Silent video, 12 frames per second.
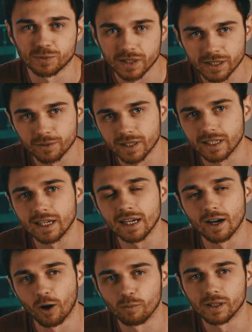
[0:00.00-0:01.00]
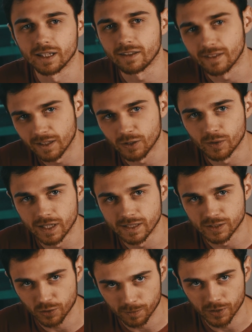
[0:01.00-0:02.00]
Really, really humbling. Thank you
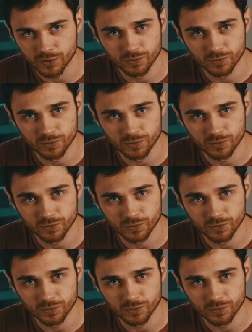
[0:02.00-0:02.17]
guys so much,